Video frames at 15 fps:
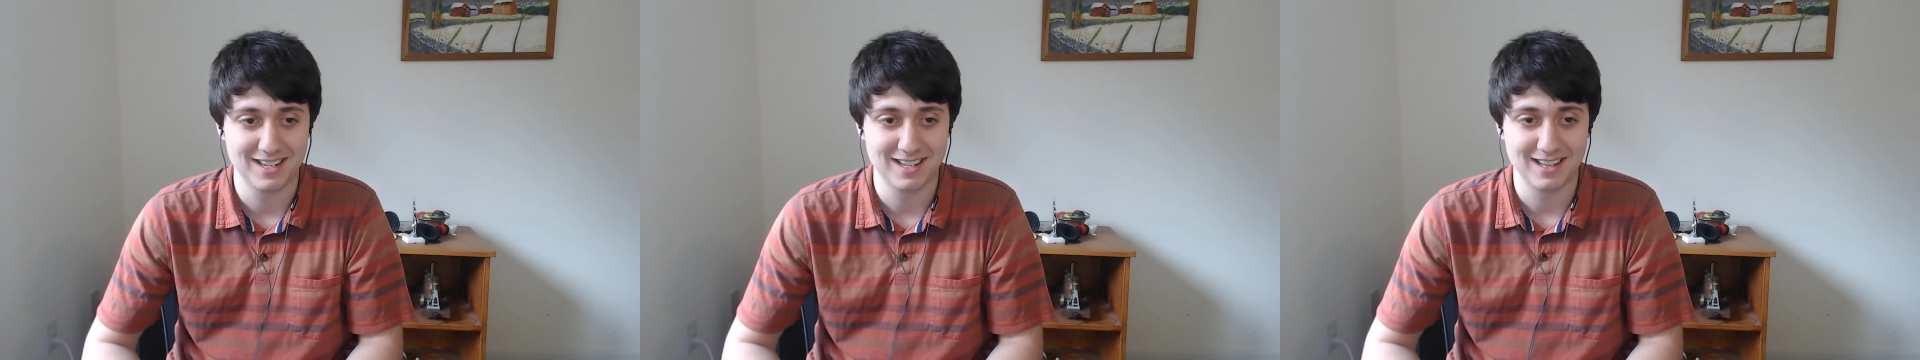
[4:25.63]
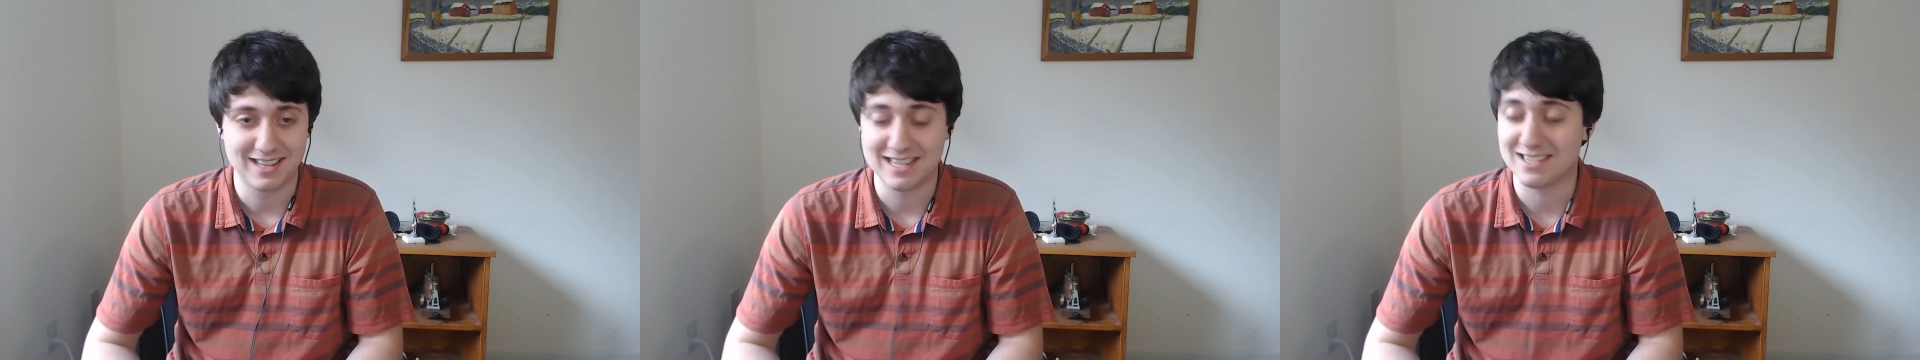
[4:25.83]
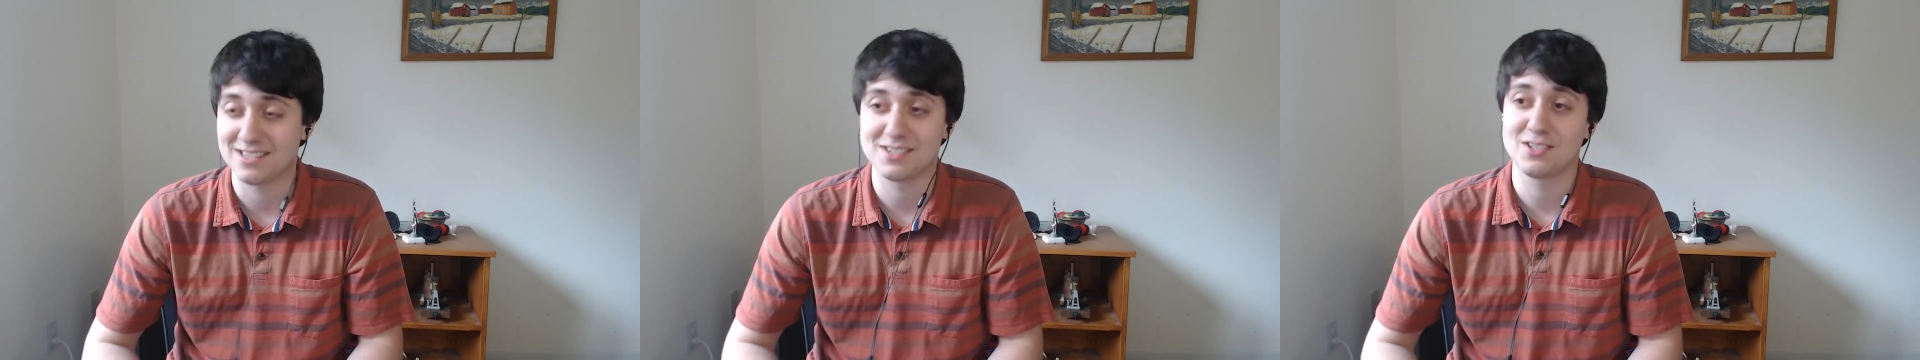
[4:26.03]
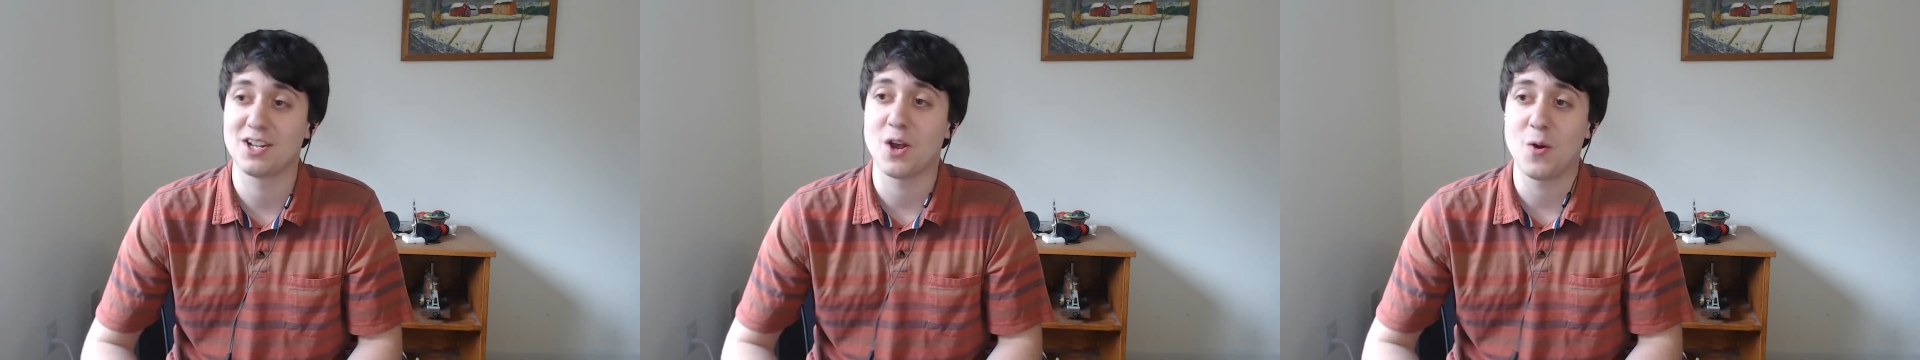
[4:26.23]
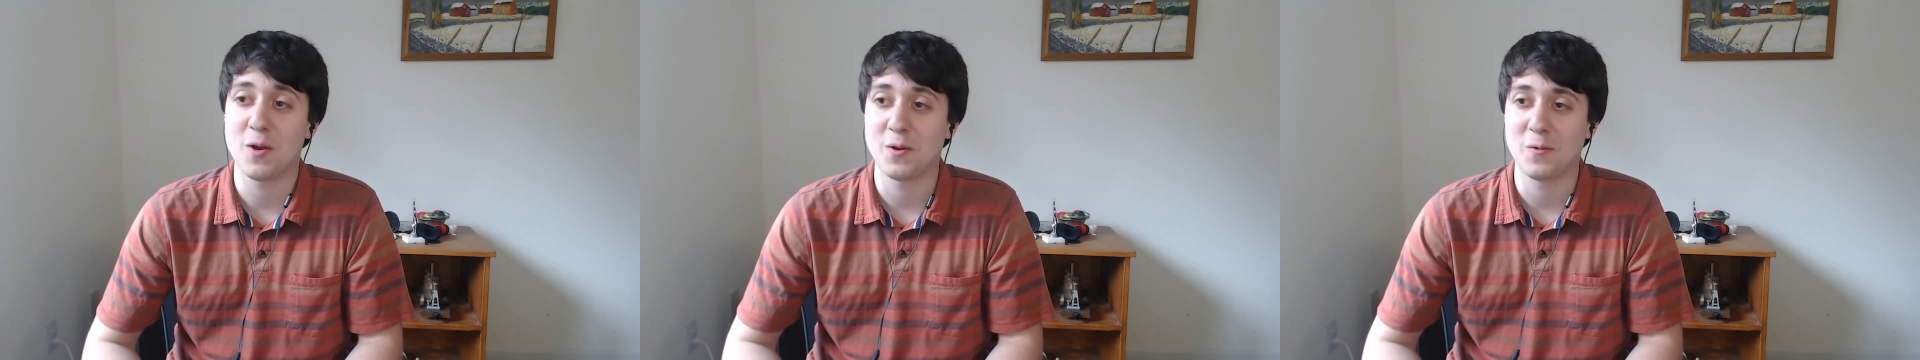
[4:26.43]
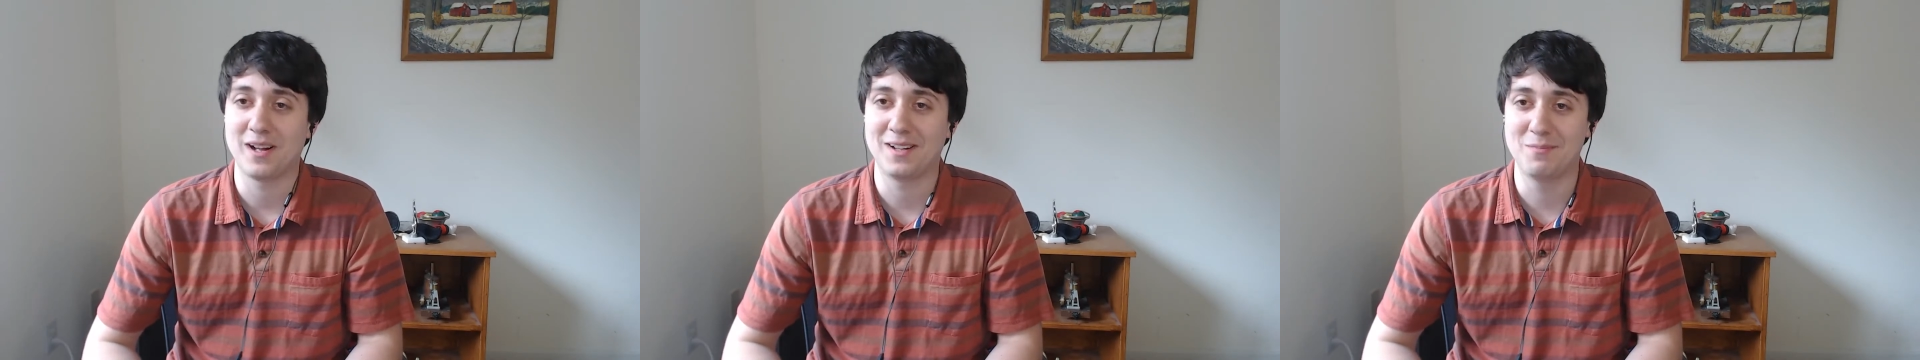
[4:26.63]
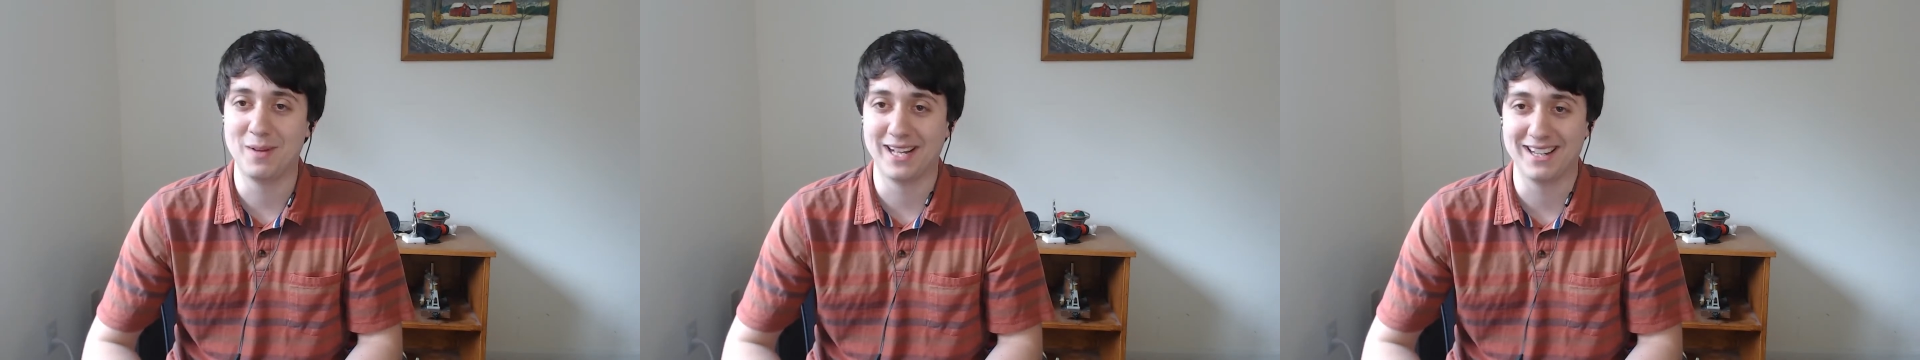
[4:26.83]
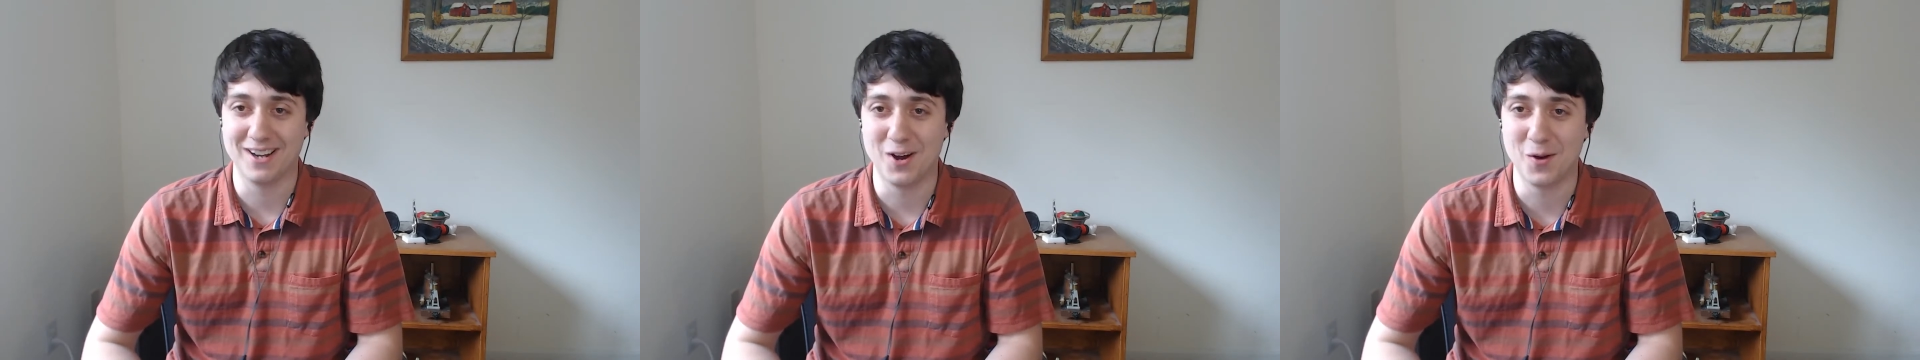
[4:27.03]
This isn't going well,
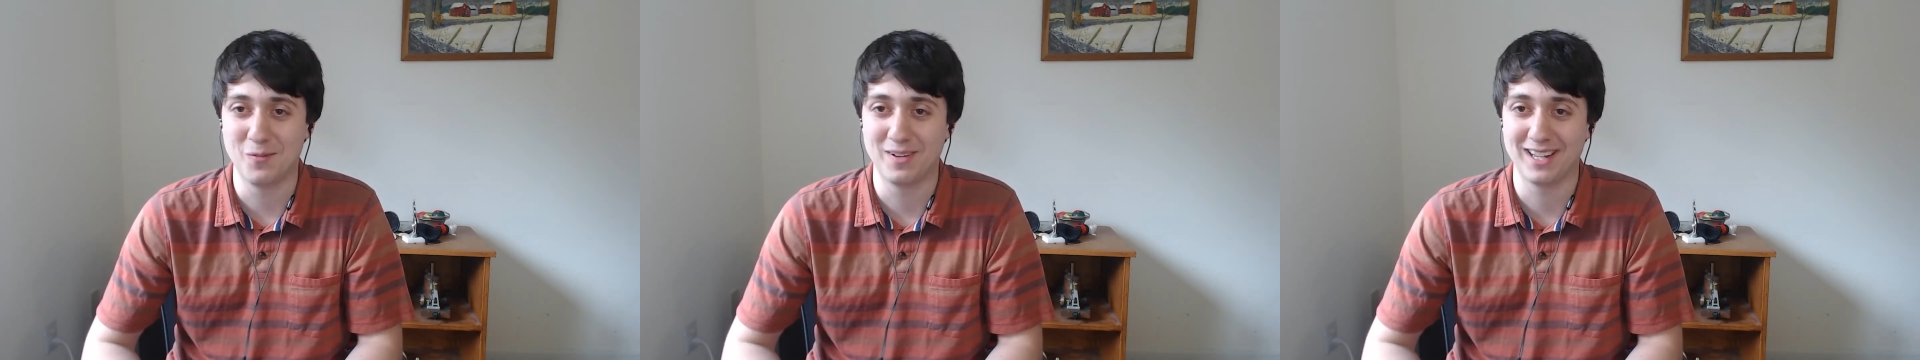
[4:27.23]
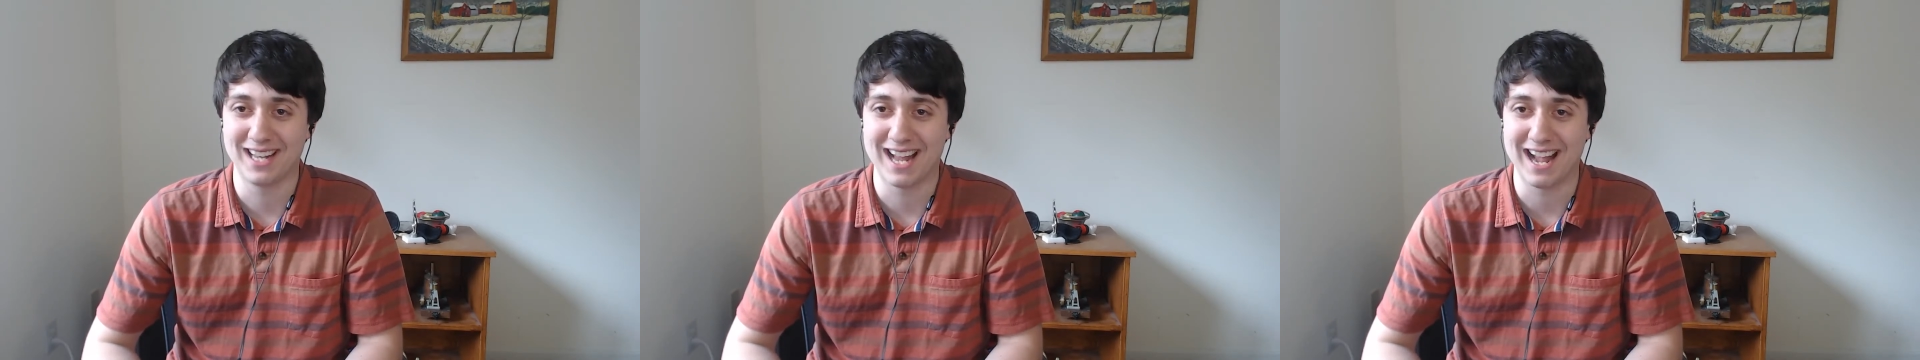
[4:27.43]
but hopefully